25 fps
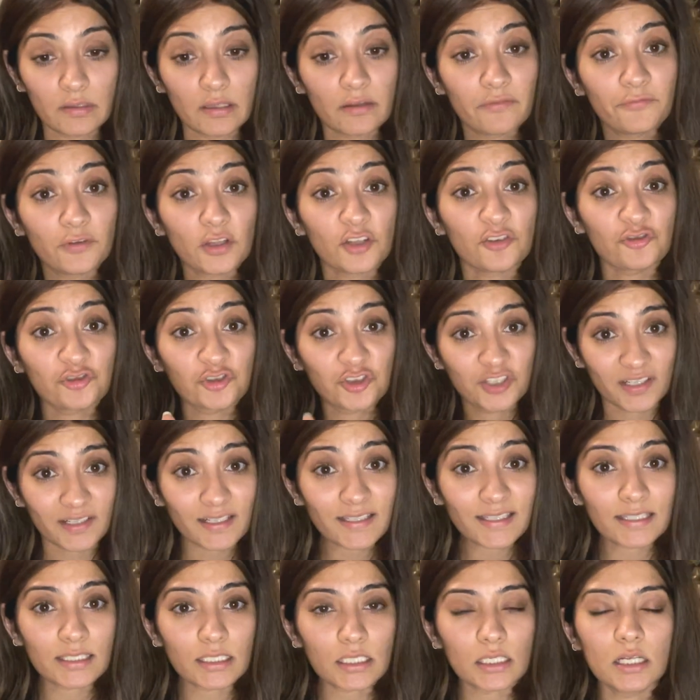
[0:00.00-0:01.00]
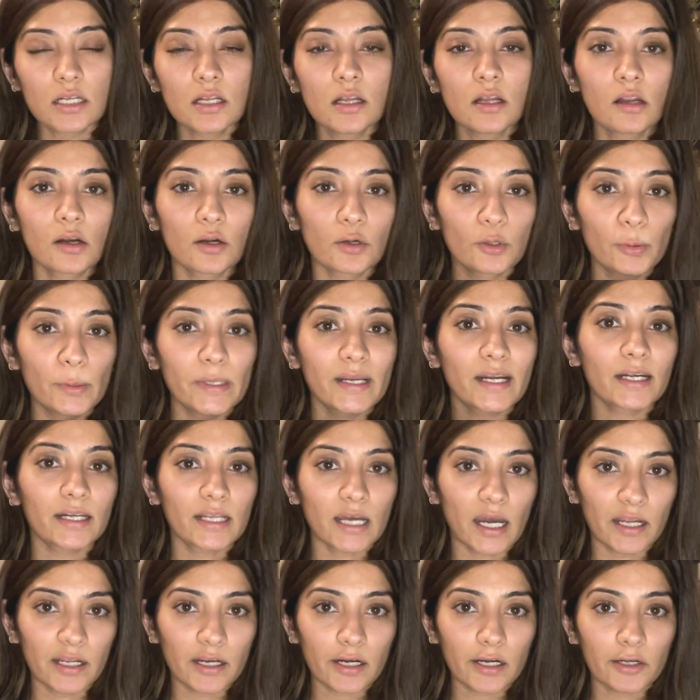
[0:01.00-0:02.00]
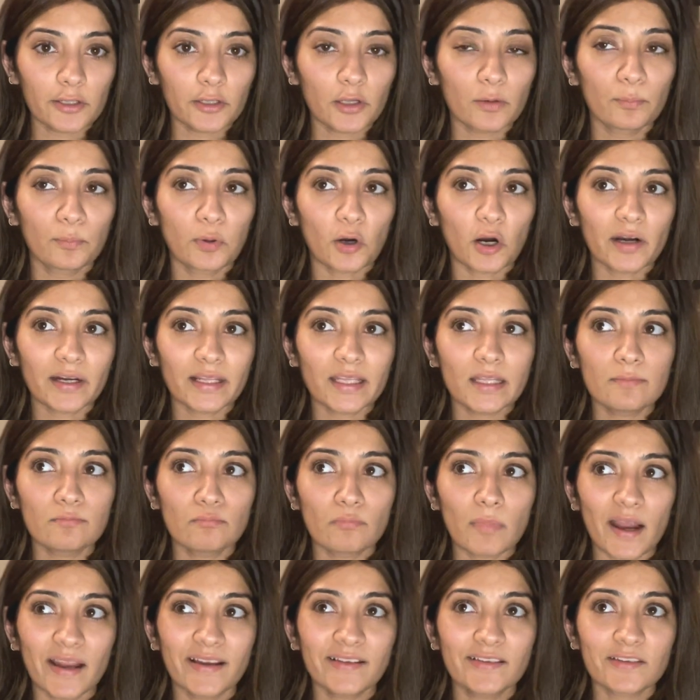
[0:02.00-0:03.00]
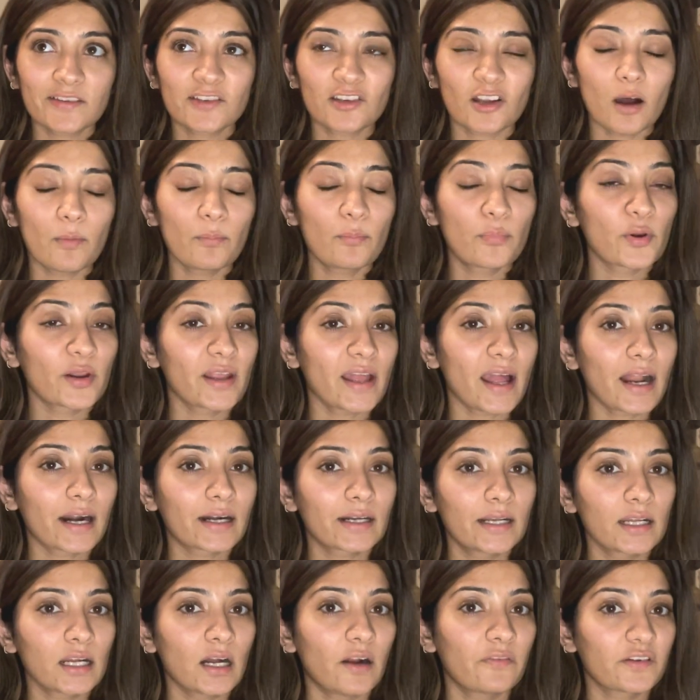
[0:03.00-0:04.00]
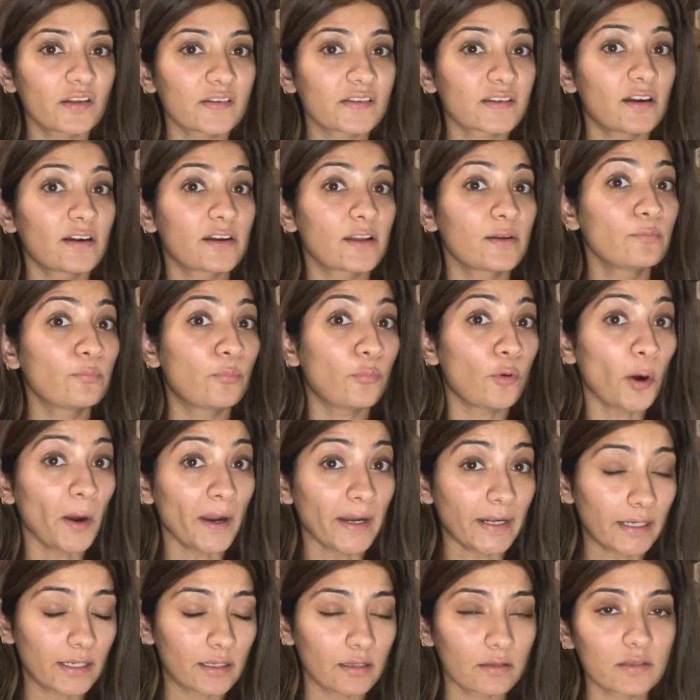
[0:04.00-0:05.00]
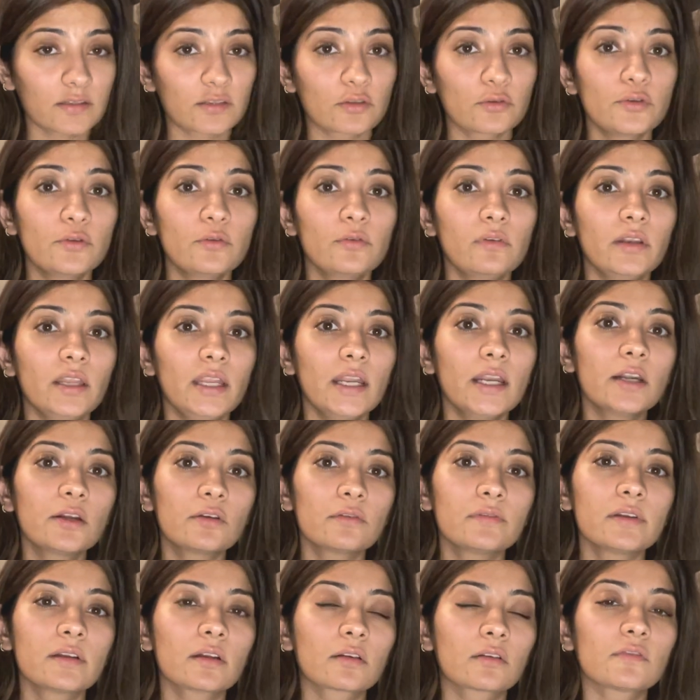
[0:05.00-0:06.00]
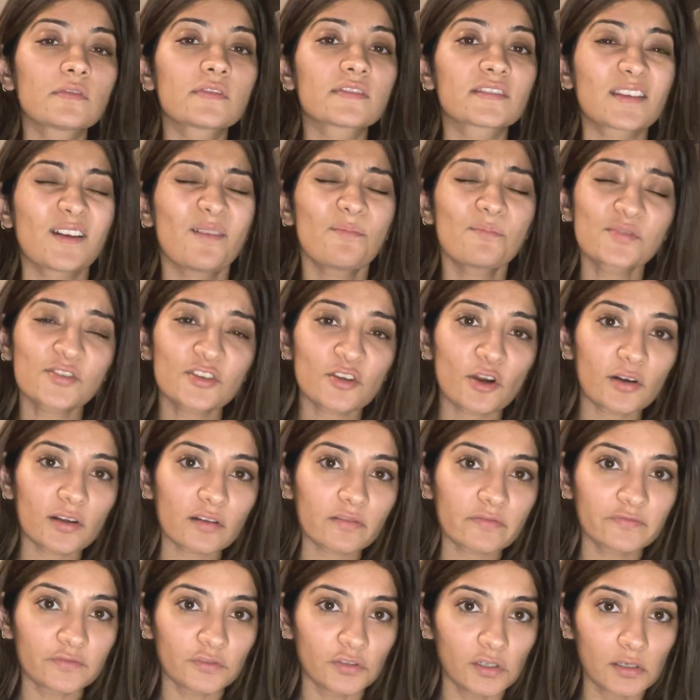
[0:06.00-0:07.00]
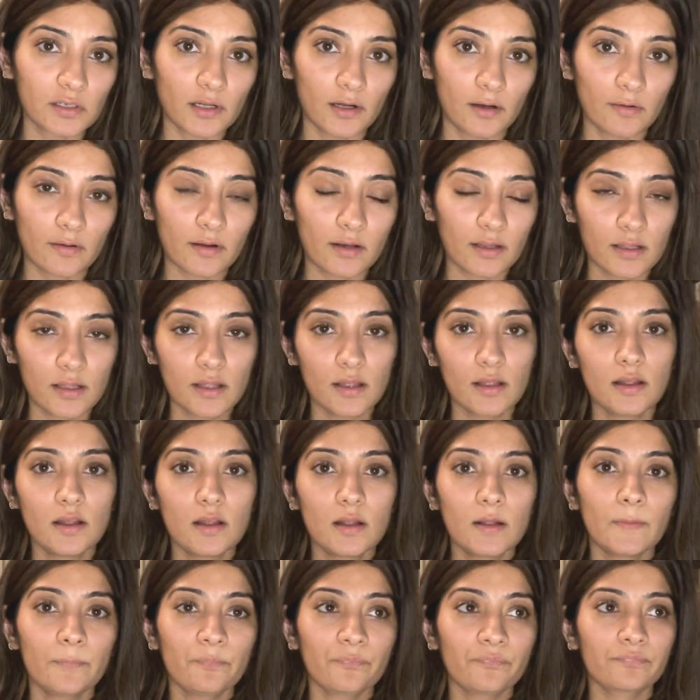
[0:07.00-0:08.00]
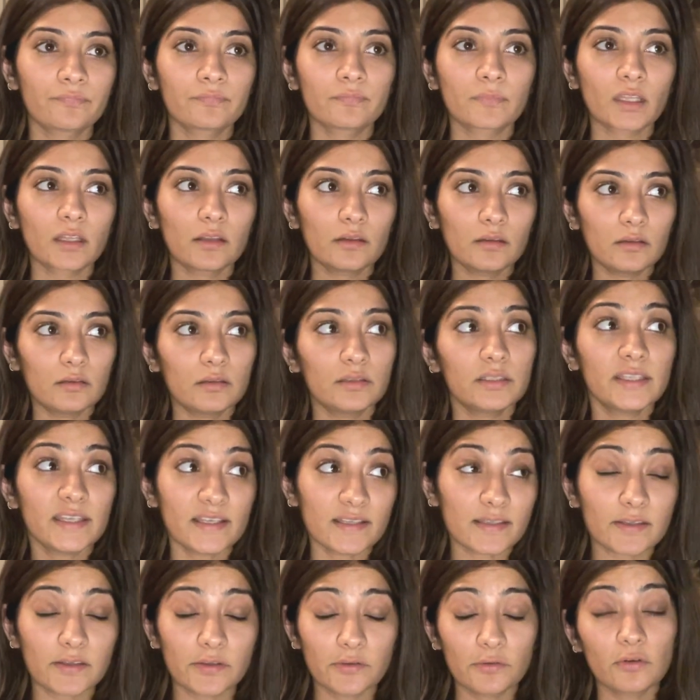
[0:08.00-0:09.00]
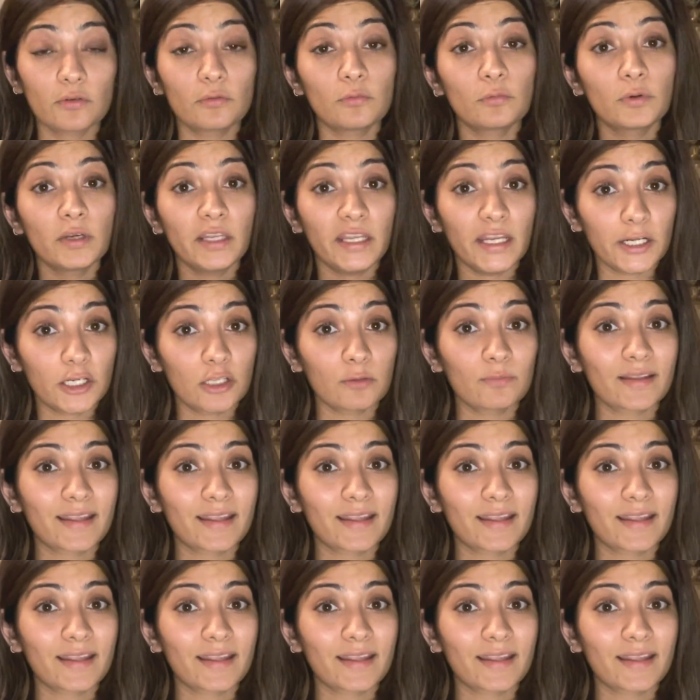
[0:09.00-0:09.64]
you're just doing diet, your body might stop reacting after a certain point. So you need to include some sort of workout. Yes, you need to be